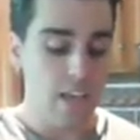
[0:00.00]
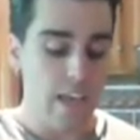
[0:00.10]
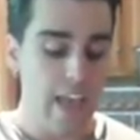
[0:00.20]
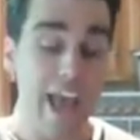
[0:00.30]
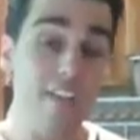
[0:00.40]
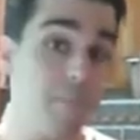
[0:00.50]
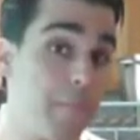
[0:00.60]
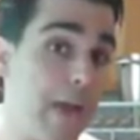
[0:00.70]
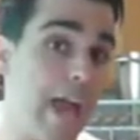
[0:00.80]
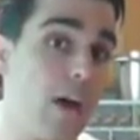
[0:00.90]

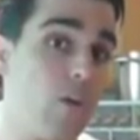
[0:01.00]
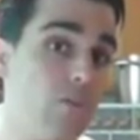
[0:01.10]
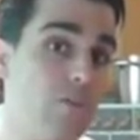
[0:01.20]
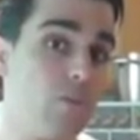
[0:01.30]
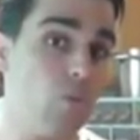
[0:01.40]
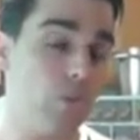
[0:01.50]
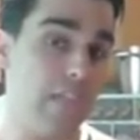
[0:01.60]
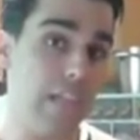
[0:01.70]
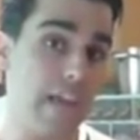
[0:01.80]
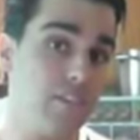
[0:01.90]
½ pound or
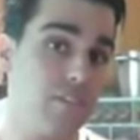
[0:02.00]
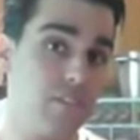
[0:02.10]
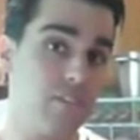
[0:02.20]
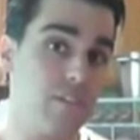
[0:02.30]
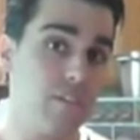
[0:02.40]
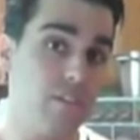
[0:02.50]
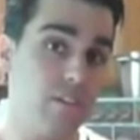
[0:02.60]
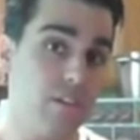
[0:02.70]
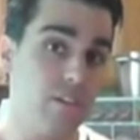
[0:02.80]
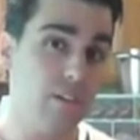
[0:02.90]
less
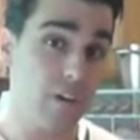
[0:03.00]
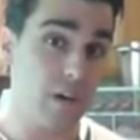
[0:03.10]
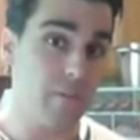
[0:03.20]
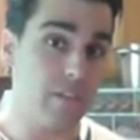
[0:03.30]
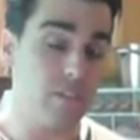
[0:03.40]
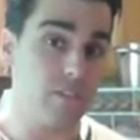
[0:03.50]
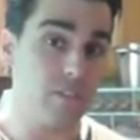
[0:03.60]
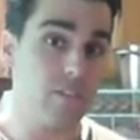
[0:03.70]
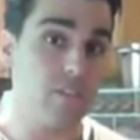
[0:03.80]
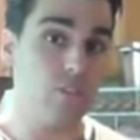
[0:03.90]
of hummus
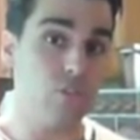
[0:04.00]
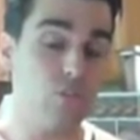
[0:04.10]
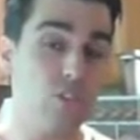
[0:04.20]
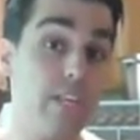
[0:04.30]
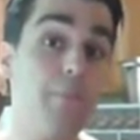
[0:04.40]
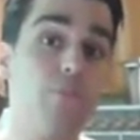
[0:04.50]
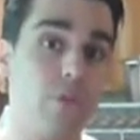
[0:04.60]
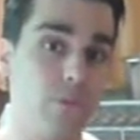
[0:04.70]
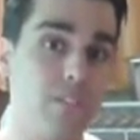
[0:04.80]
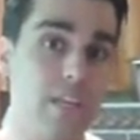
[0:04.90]
is usually a
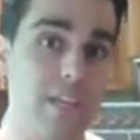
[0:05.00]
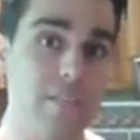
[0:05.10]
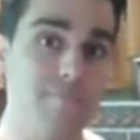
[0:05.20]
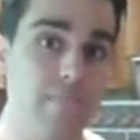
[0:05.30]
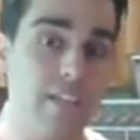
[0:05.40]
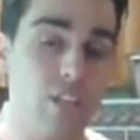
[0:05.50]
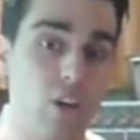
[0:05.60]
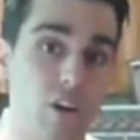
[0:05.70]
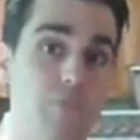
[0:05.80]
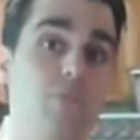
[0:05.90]
protein, and the
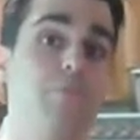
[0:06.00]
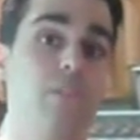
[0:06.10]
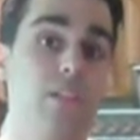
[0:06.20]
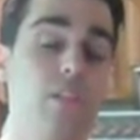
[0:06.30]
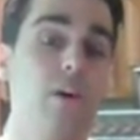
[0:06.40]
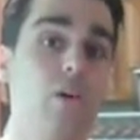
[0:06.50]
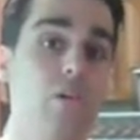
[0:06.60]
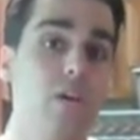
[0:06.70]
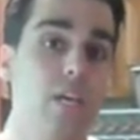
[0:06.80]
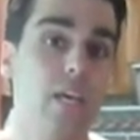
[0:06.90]
carbs are pretty low.
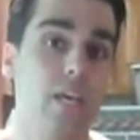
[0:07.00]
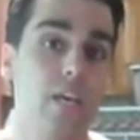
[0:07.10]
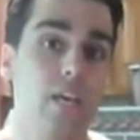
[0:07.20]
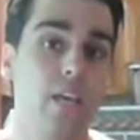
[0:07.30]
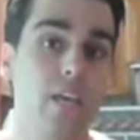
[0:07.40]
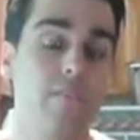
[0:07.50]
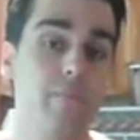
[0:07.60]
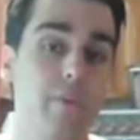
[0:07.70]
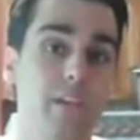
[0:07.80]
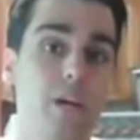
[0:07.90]
If
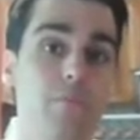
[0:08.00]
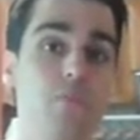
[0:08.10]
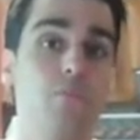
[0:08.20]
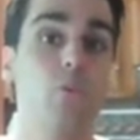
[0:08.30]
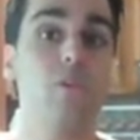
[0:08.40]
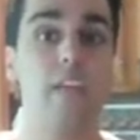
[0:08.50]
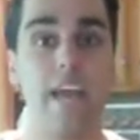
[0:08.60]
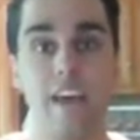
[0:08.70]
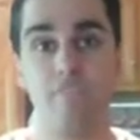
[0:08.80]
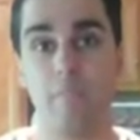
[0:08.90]
it becomes more than
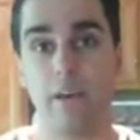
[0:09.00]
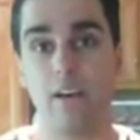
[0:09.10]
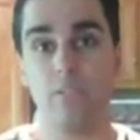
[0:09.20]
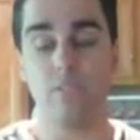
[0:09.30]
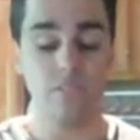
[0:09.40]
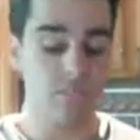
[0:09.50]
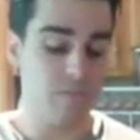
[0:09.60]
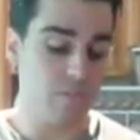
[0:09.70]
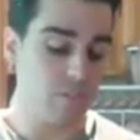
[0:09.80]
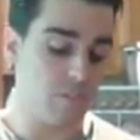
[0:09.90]
½ pound,
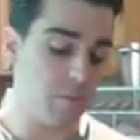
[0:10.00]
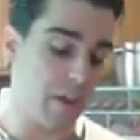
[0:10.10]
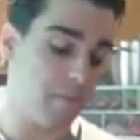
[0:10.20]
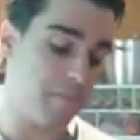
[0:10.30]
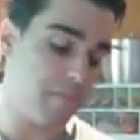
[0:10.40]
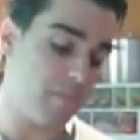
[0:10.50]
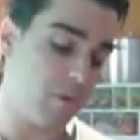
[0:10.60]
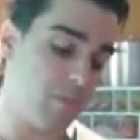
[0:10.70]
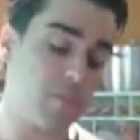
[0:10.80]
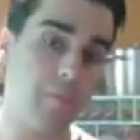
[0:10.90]
which is about
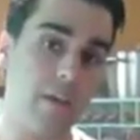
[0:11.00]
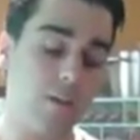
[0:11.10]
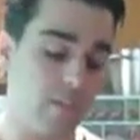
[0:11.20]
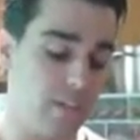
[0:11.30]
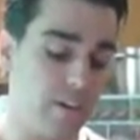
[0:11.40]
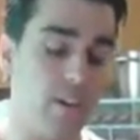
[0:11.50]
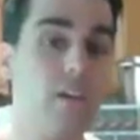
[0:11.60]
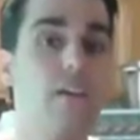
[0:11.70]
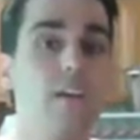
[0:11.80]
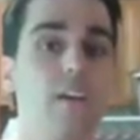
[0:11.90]
almost a pound here,
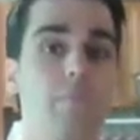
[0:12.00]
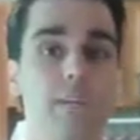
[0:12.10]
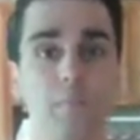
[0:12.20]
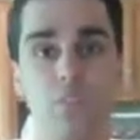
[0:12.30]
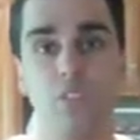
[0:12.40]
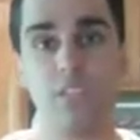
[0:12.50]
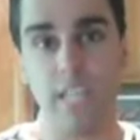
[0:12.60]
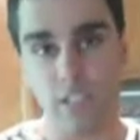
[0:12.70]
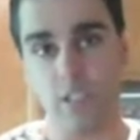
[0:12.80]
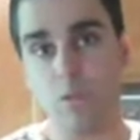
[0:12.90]
it becomes a
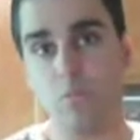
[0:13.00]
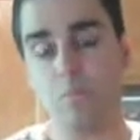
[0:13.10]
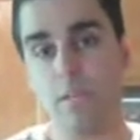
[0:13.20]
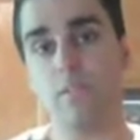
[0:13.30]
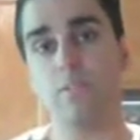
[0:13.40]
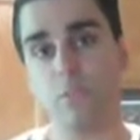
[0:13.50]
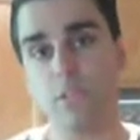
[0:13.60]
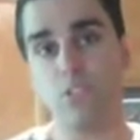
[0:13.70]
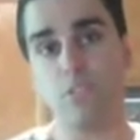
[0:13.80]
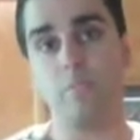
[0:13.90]
standalone meal and
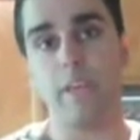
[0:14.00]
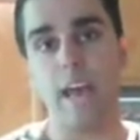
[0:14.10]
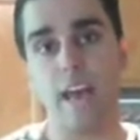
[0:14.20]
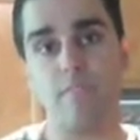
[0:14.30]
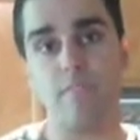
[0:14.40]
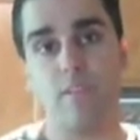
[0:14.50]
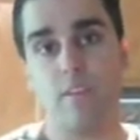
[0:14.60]
really shouldn't be had